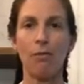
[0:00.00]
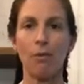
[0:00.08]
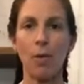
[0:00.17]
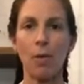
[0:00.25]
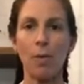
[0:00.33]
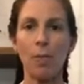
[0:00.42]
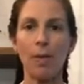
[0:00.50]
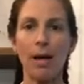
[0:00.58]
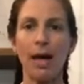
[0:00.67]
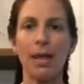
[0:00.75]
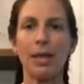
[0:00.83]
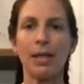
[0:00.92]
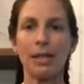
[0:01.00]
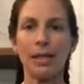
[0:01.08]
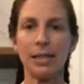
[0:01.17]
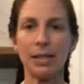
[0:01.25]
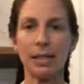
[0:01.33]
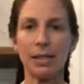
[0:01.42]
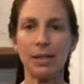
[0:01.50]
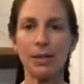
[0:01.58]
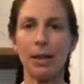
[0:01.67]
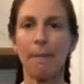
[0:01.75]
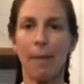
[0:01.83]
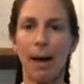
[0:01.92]
foam and then sizzle
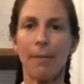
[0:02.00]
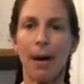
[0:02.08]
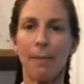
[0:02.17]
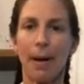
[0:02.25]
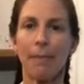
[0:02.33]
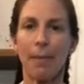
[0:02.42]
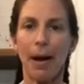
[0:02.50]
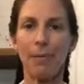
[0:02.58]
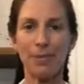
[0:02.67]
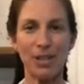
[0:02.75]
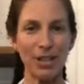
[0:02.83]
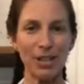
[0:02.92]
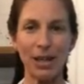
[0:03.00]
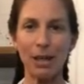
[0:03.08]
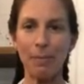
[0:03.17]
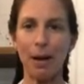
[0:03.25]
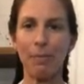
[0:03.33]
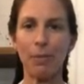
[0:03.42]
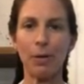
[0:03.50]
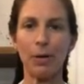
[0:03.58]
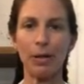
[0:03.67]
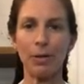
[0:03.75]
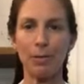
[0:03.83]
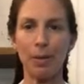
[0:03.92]
and pop, pop, pop, pop, just like
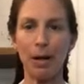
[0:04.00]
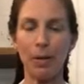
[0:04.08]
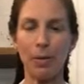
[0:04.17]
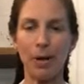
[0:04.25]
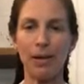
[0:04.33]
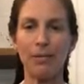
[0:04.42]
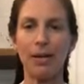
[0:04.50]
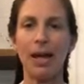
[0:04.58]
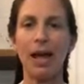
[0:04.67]
popcorn in your microwave.